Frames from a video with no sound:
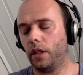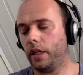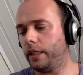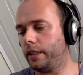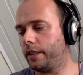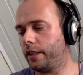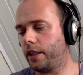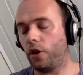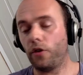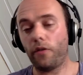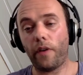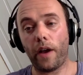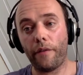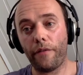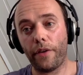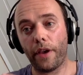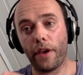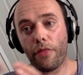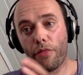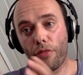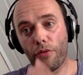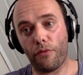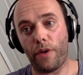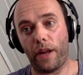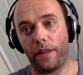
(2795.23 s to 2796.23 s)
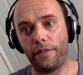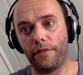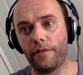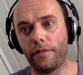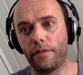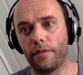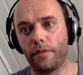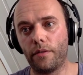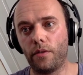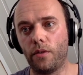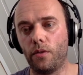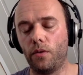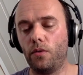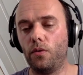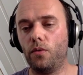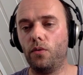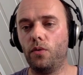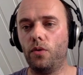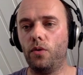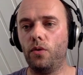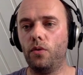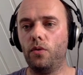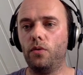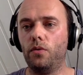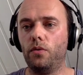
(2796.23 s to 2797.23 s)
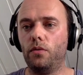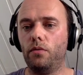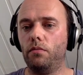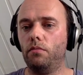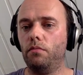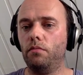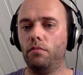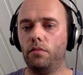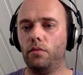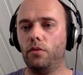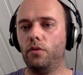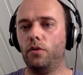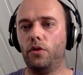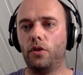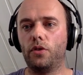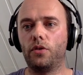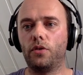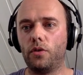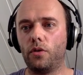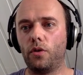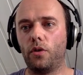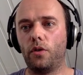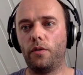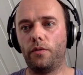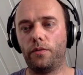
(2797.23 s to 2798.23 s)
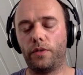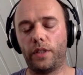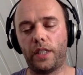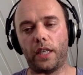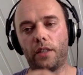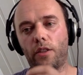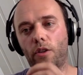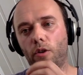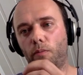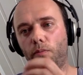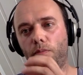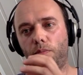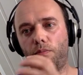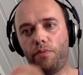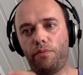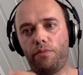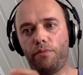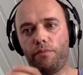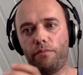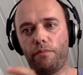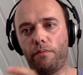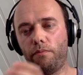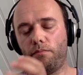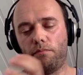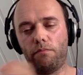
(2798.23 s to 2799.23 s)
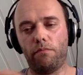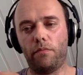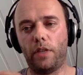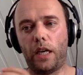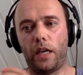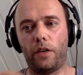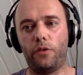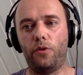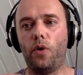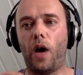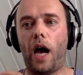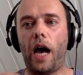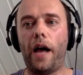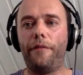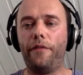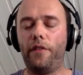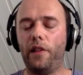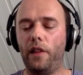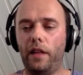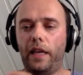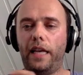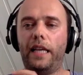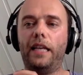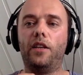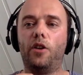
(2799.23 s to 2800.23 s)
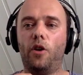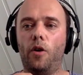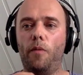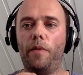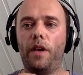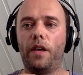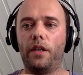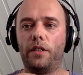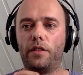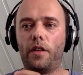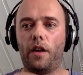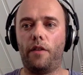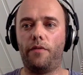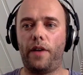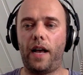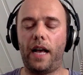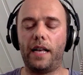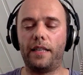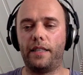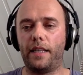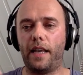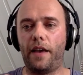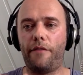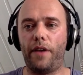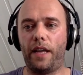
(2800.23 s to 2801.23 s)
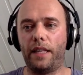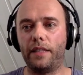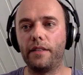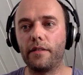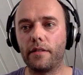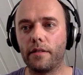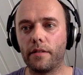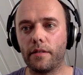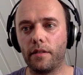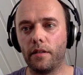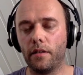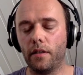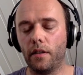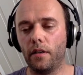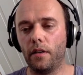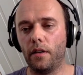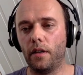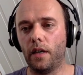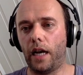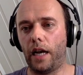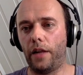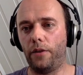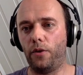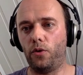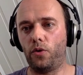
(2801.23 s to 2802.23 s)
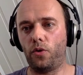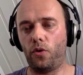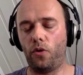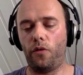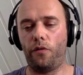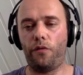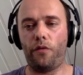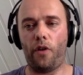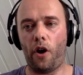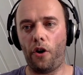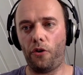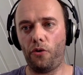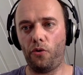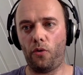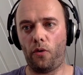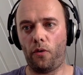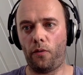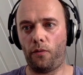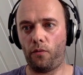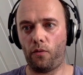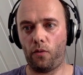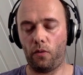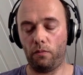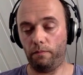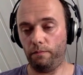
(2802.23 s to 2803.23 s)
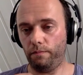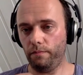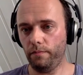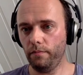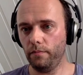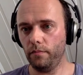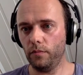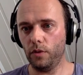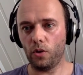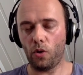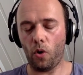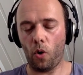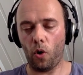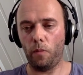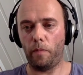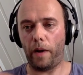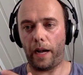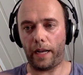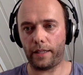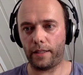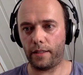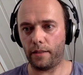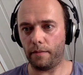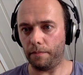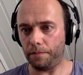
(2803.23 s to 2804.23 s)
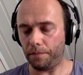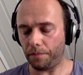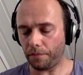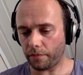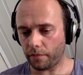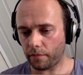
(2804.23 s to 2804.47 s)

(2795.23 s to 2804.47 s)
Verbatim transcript: instead of having threads, you you you just sort of set up, yeah, you handle incoming stuff as events, and you sort of fire off callbacks.